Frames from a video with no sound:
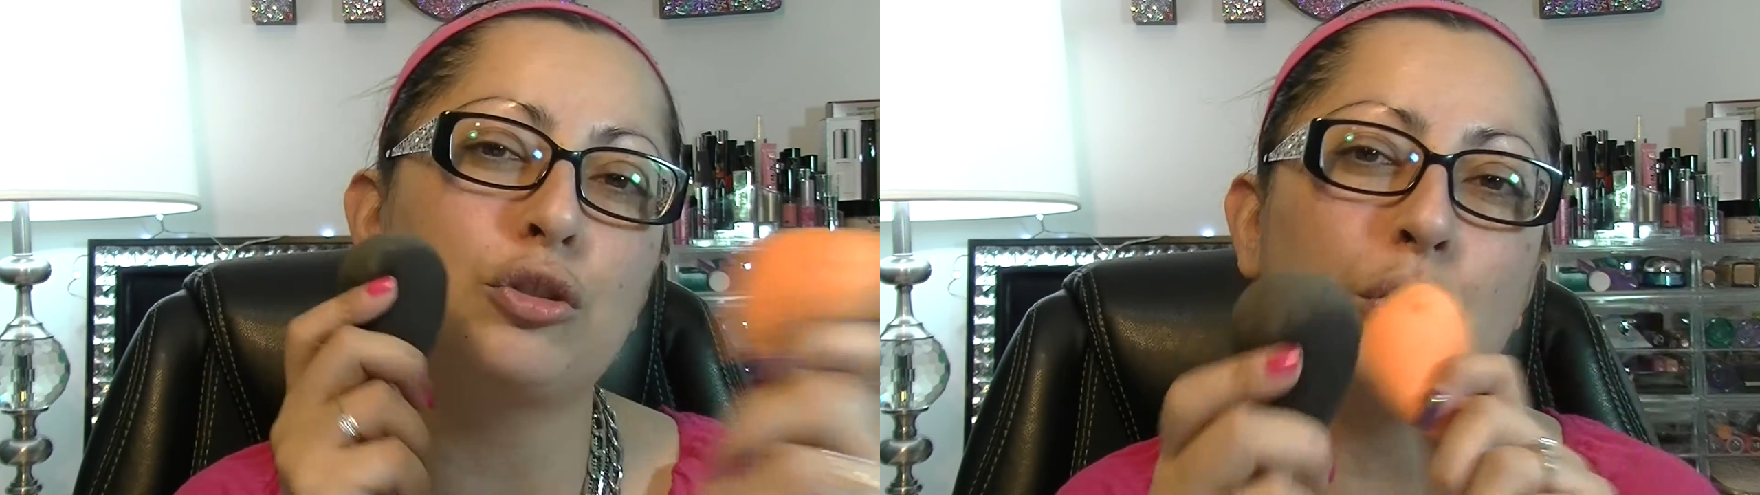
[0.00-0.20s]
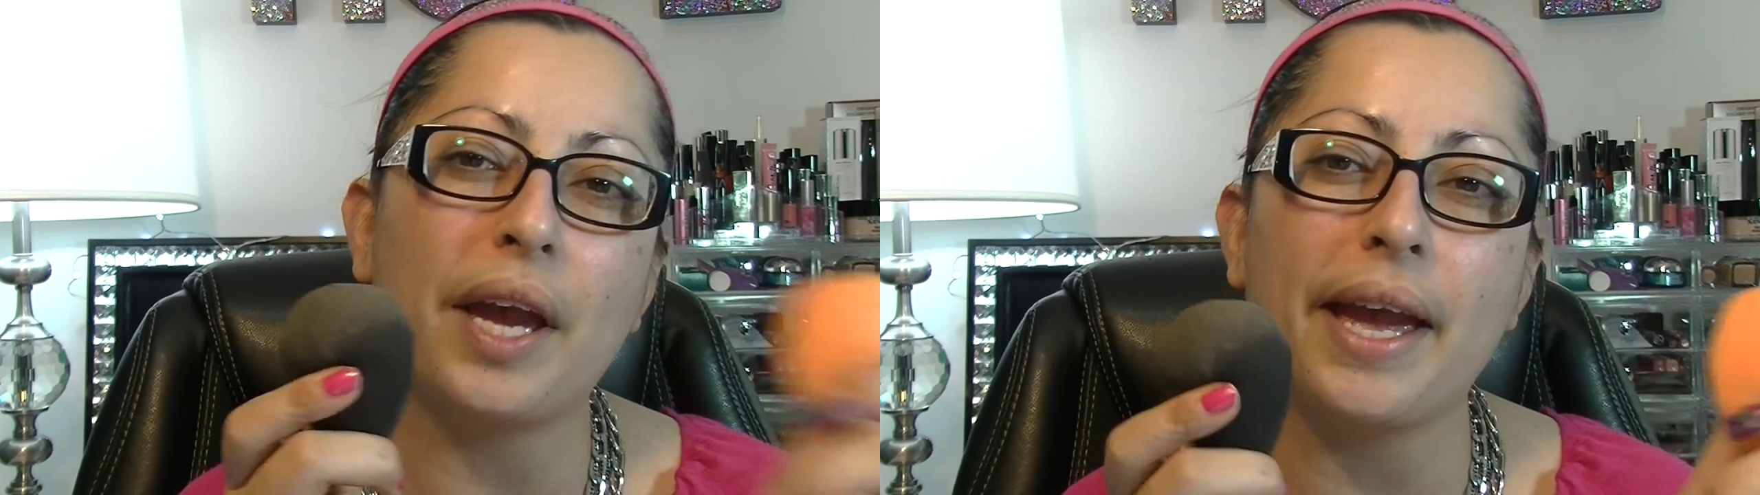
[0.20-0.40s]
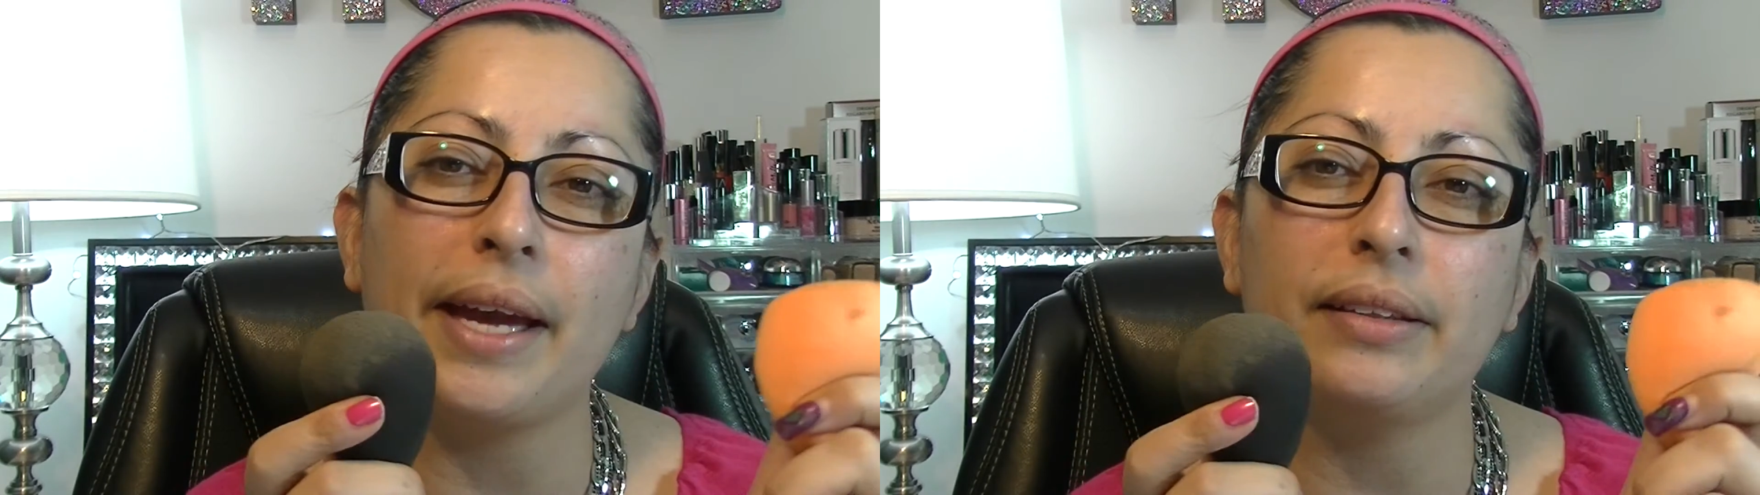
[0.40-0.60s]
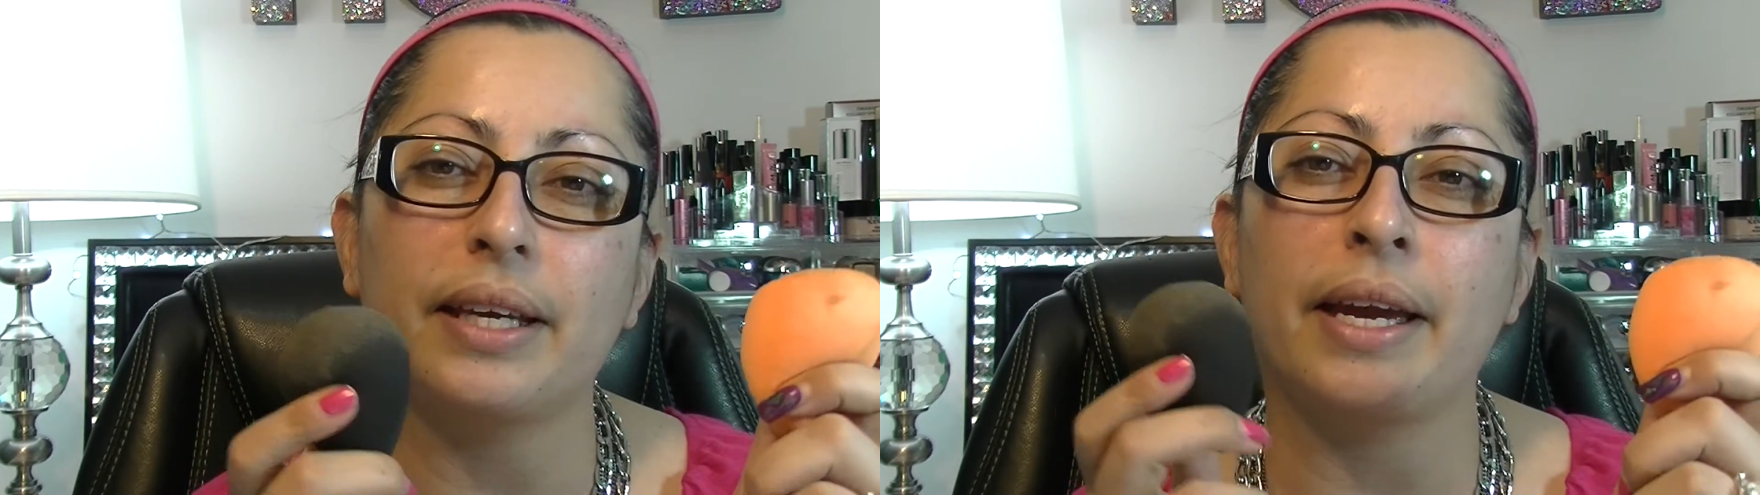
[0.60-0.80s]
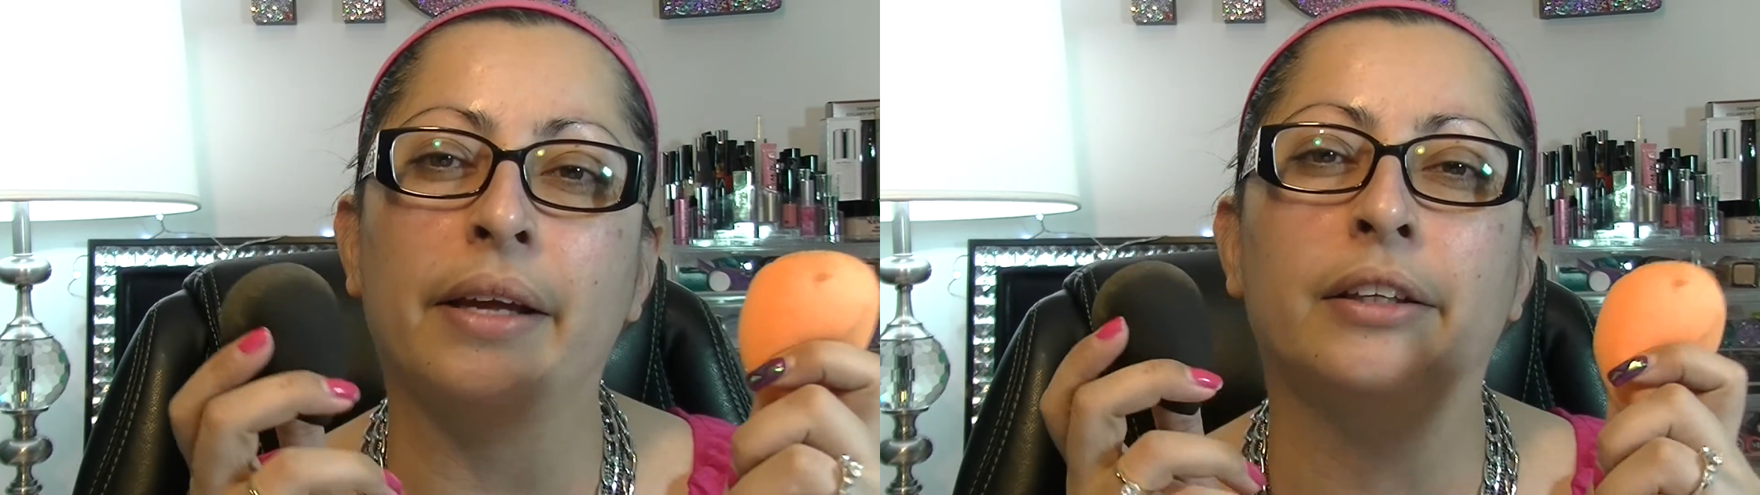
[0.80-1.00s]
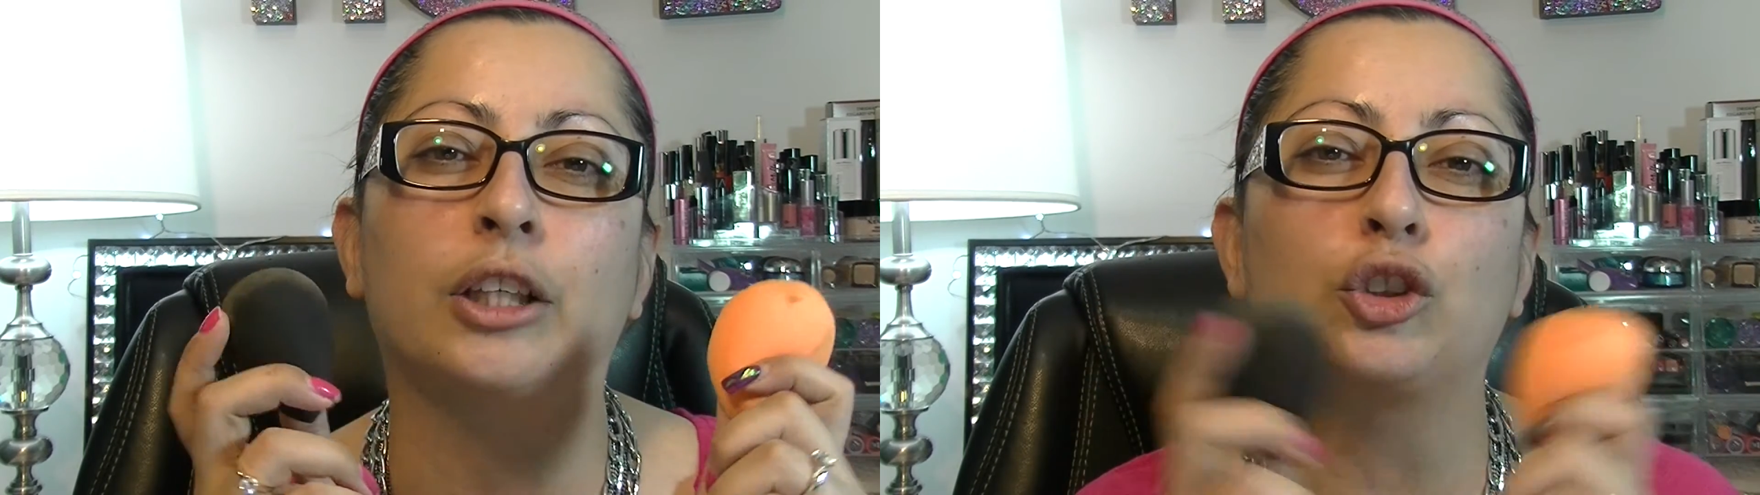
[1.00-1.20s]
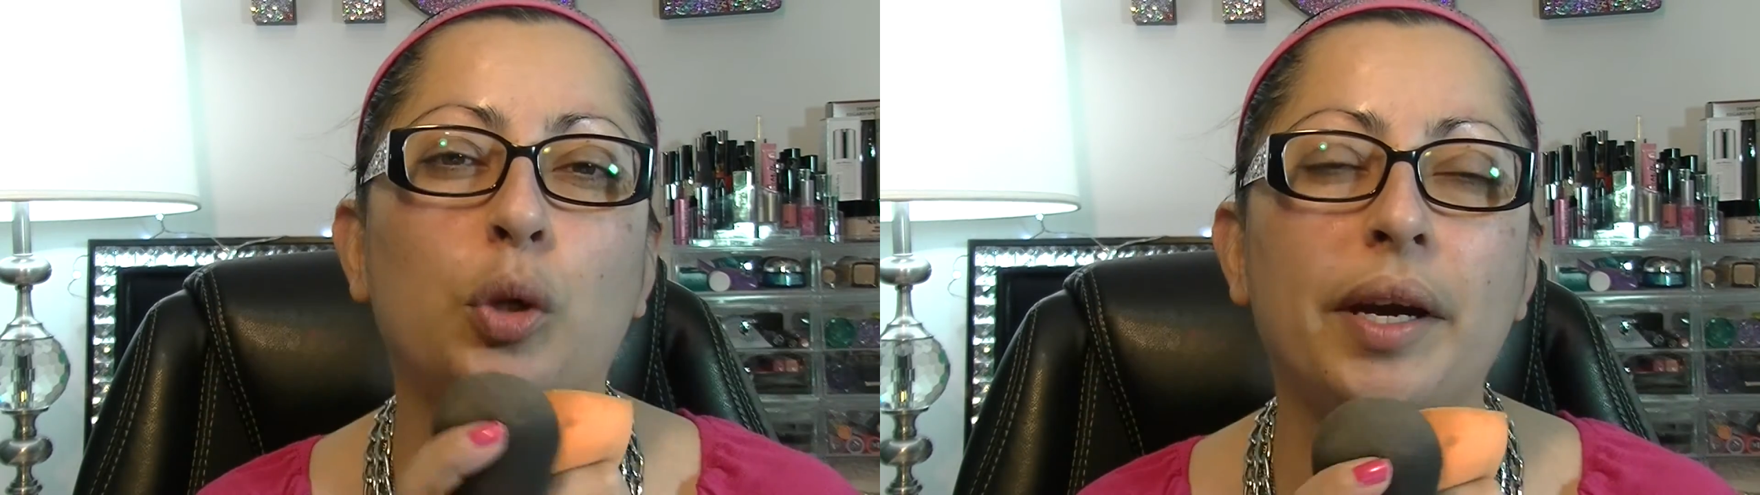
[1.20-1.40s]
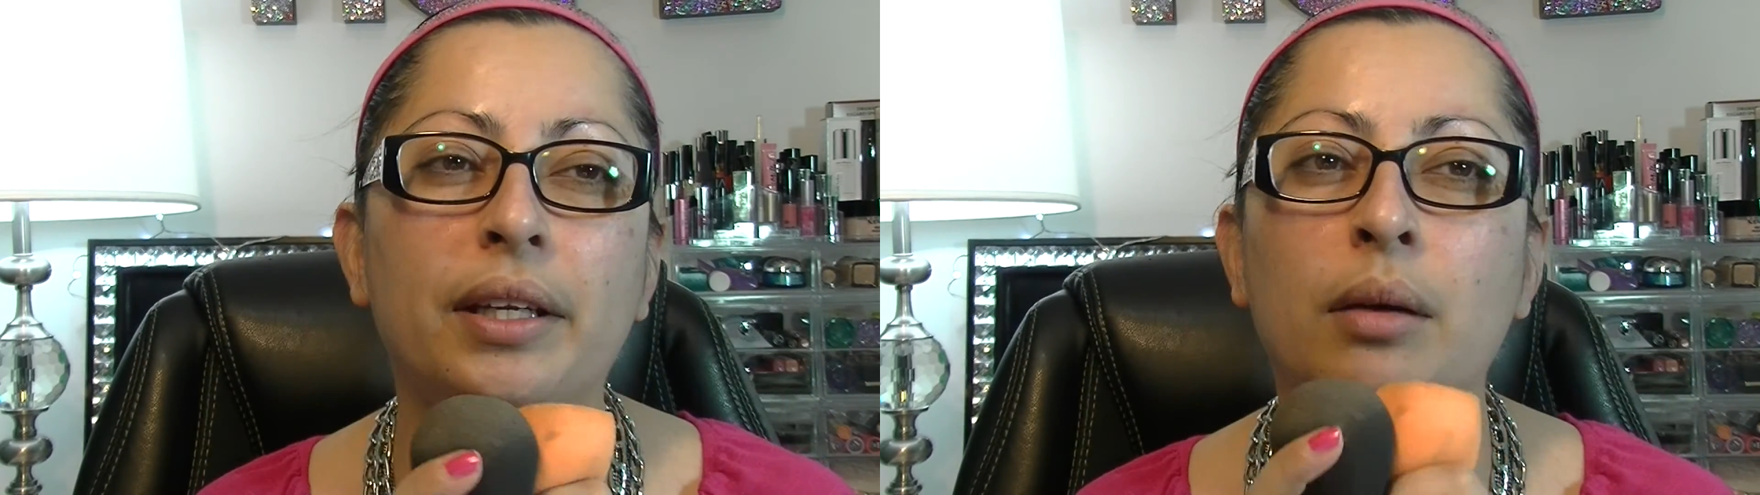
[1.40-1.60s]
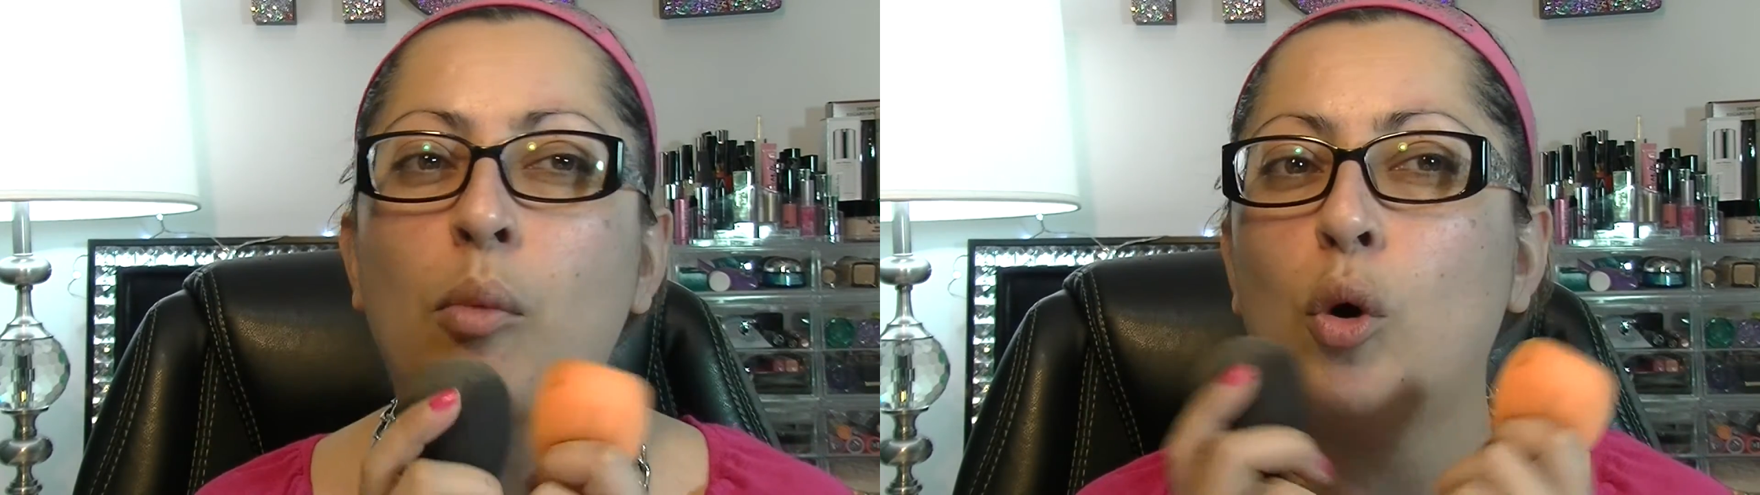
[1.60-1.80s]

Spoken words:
to head and try them,